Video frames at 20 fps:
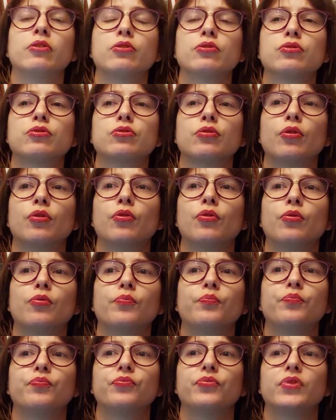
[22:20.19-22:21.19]

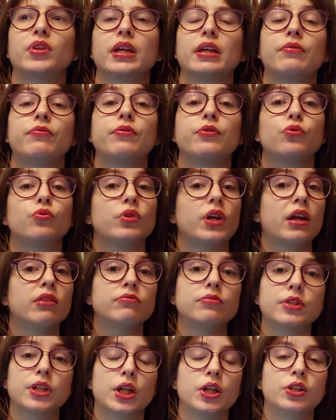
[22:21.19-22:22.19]
So if you
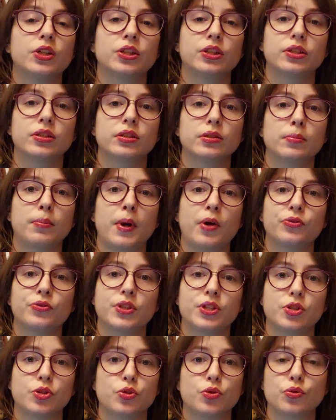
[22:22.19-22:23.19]
never heard about
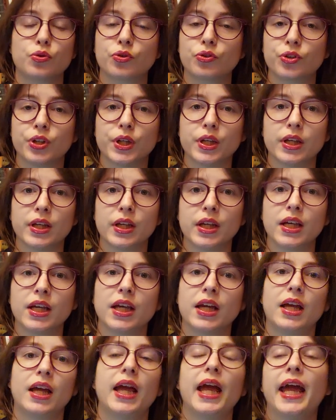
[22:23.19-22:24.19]
this story
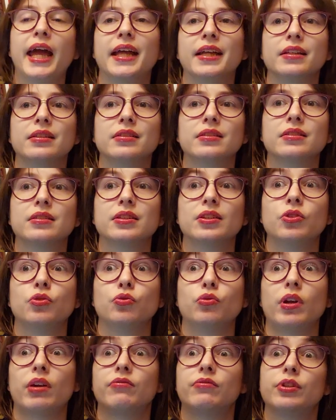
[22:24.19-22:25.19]
and you
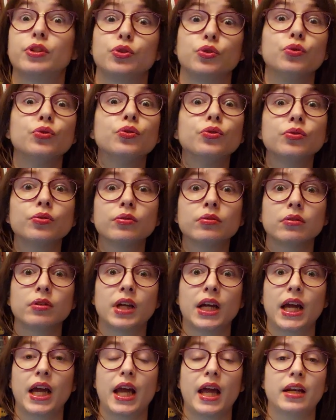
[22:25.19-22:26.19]
never knew
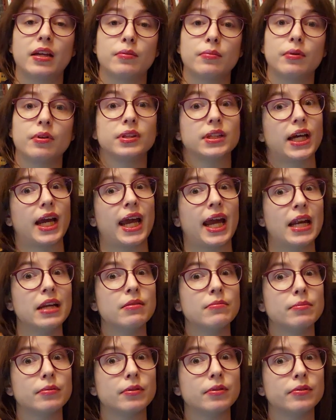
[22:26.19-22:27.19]
Hannibal the
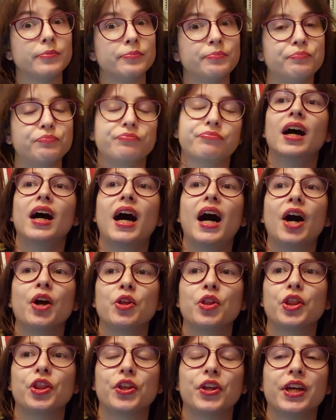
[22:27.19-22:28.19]
Cannibal, I
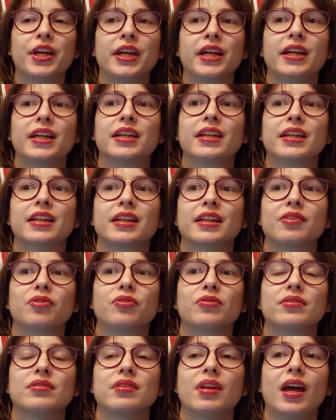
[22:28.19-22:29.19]
think
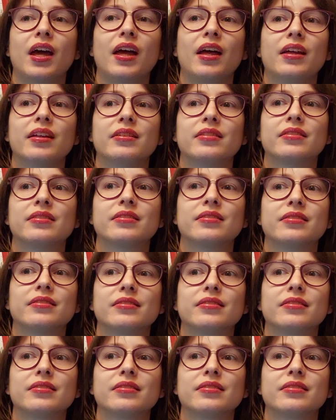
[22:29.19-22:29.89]
that